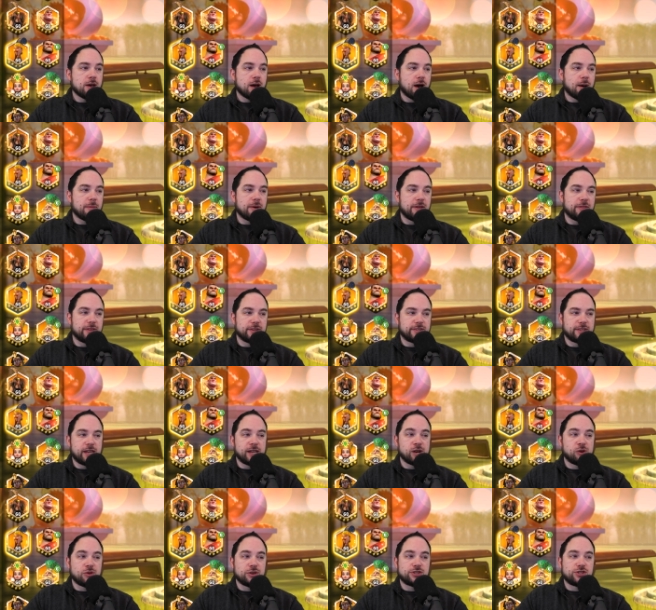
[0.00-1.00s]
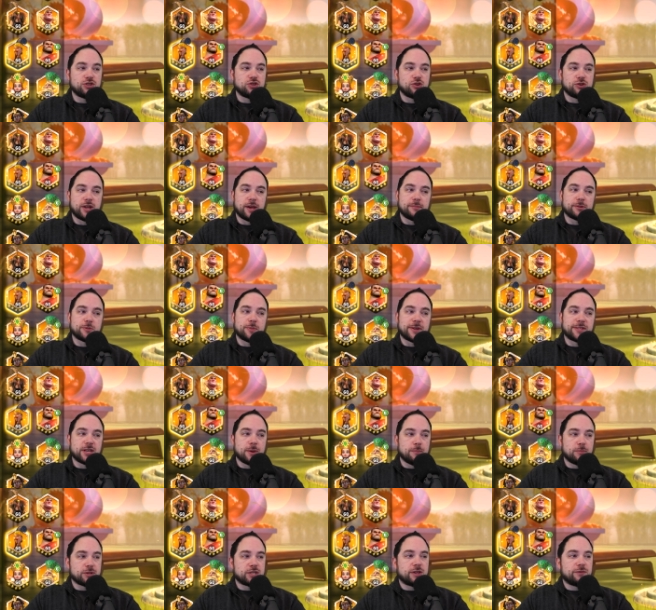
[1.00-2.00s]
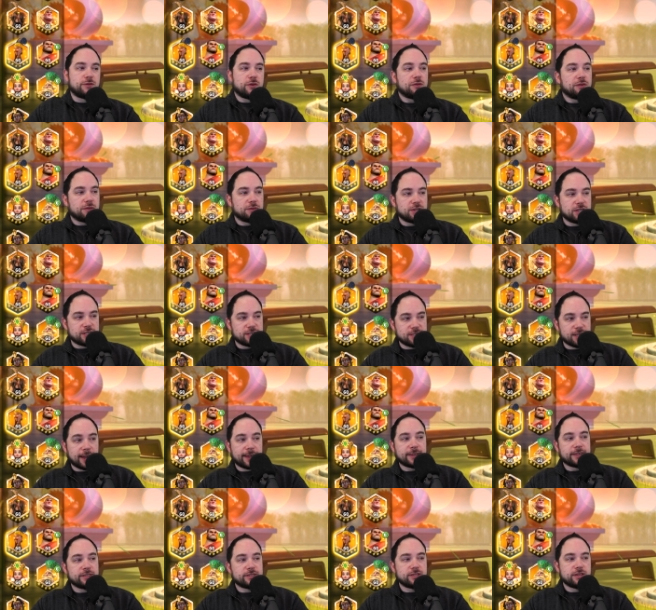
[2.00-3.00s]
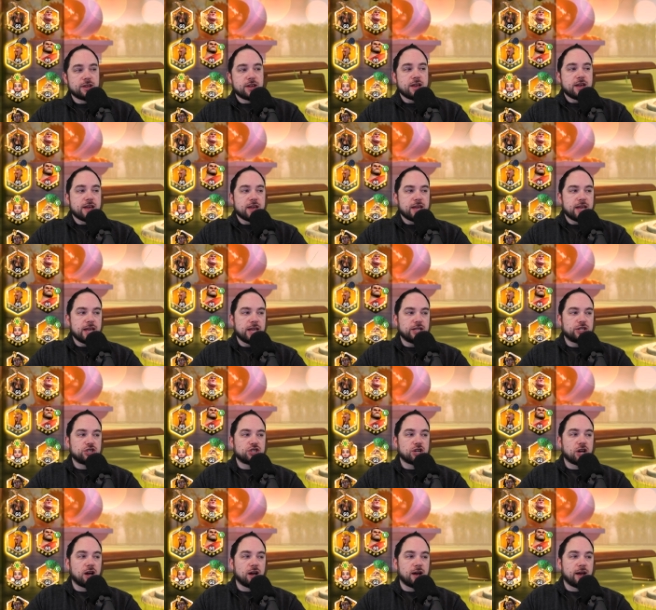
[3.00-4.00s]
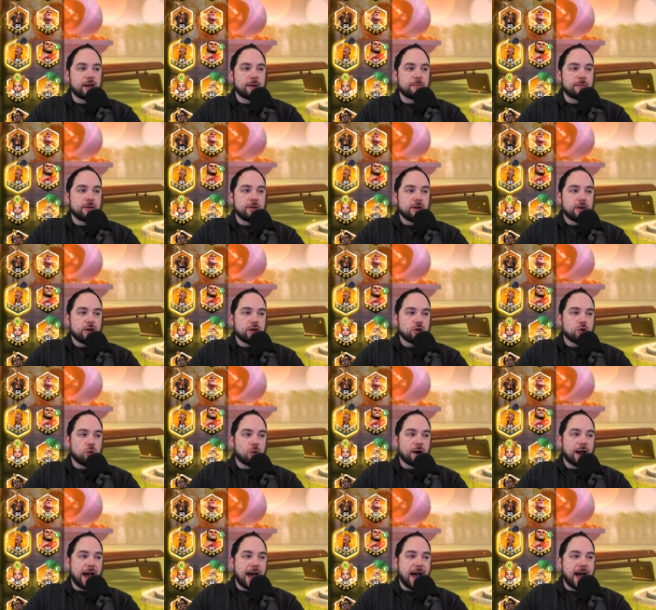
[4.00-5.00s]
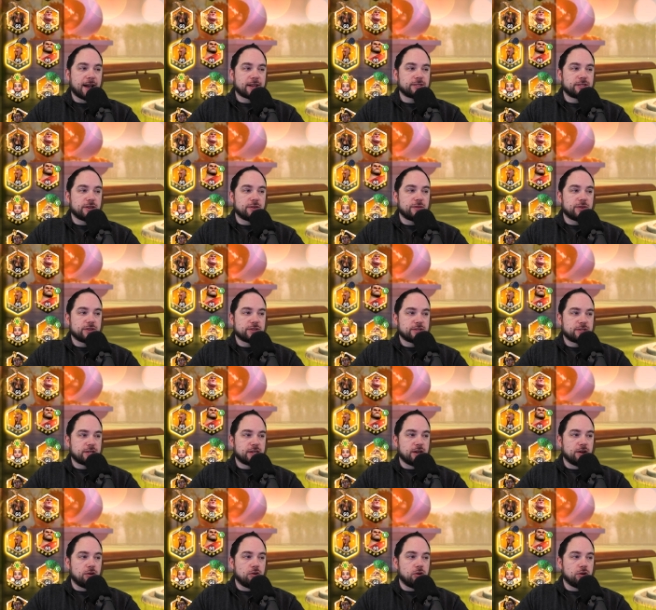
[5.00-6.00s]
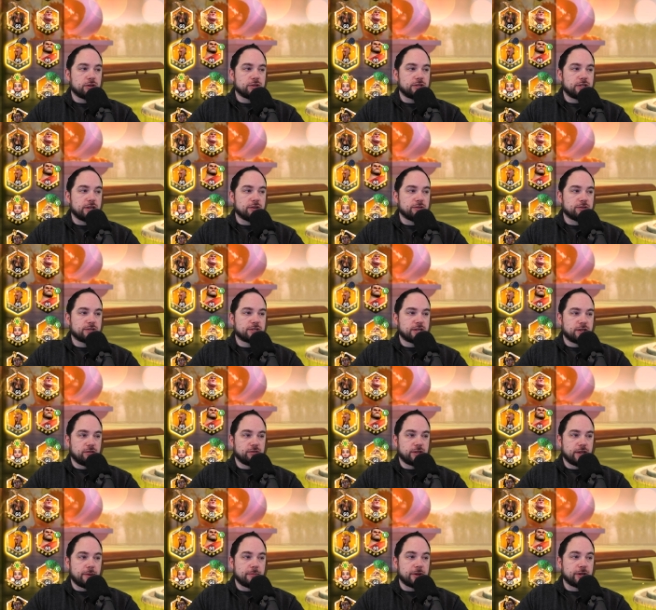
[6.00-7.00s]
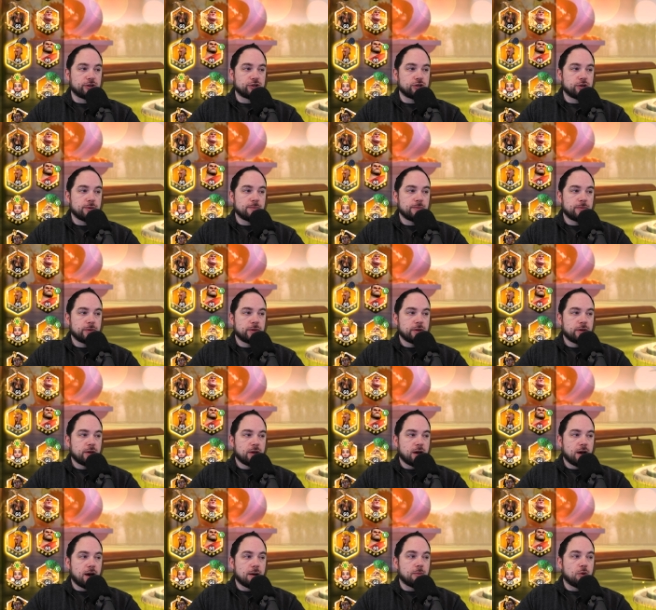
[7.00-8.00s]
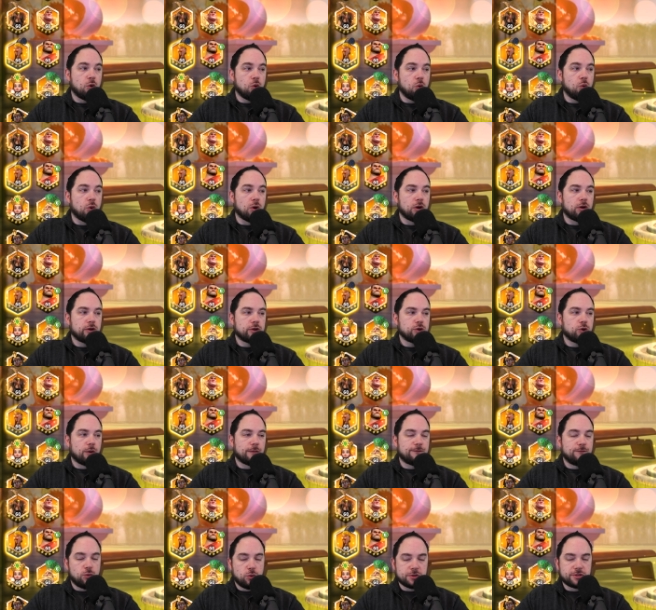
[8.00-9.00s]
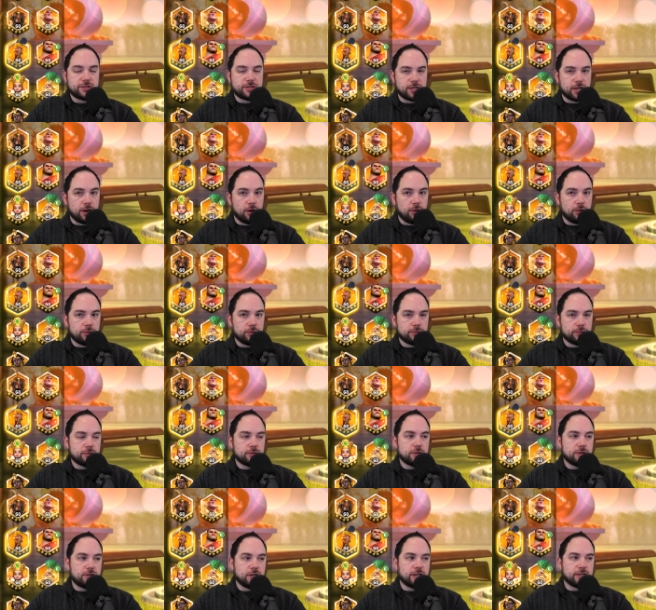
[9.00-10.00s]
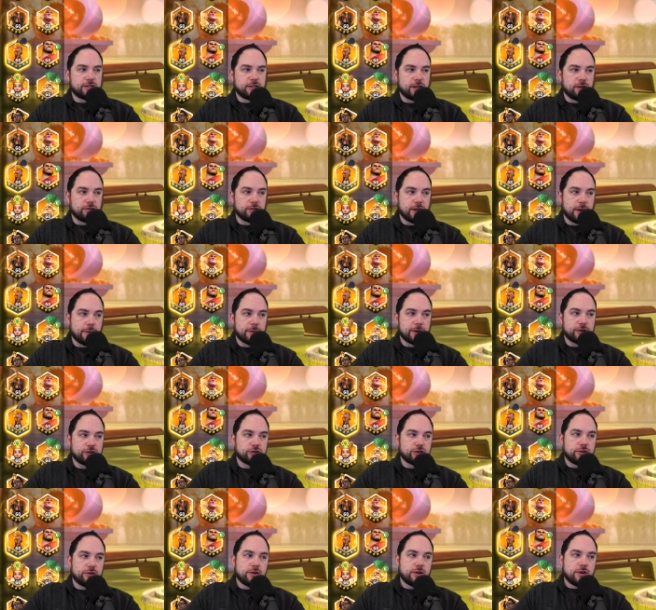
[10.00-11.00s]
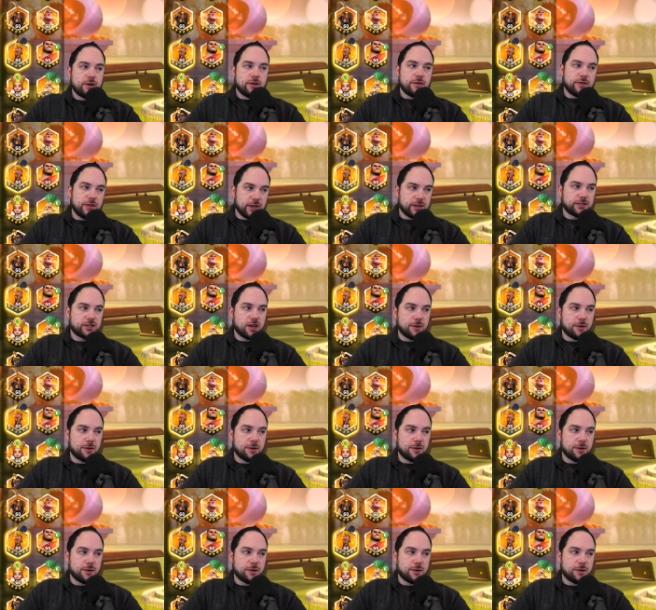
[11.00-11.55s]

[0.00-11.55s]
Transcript: um, and this increases your damage by 10% for 15 seconds. Each time your active skill deals skill damage, um, or your fourth skill does skill damage, this